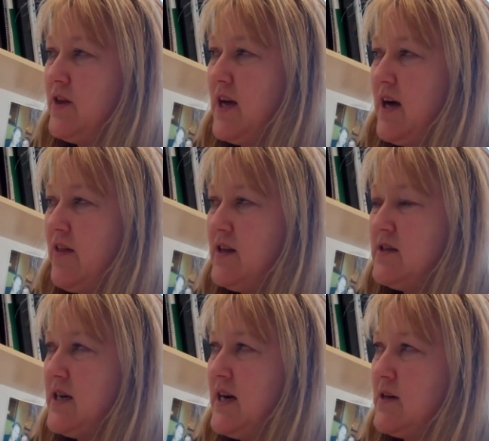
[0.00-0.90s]
The other
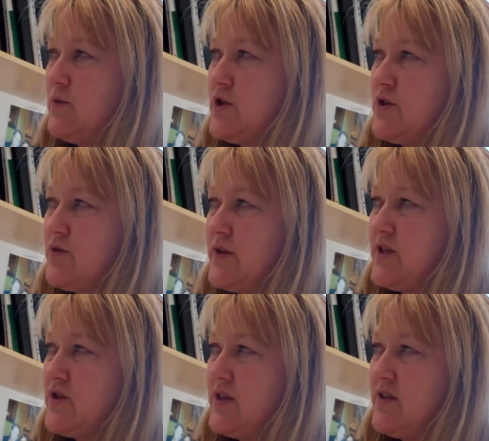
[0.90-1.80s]
data, which is really
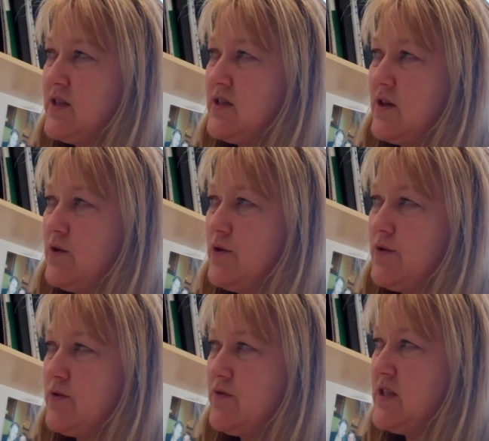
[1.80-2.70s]
interesting, this is the
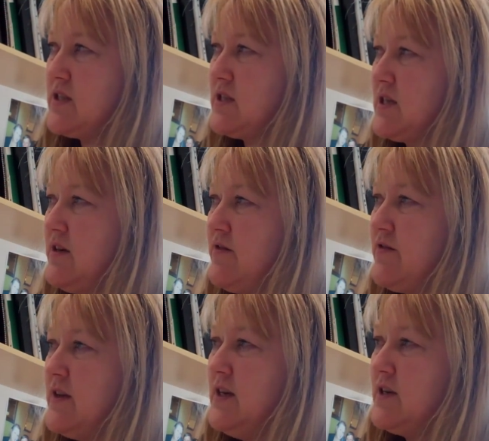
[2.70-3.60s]
learner at risk stuff.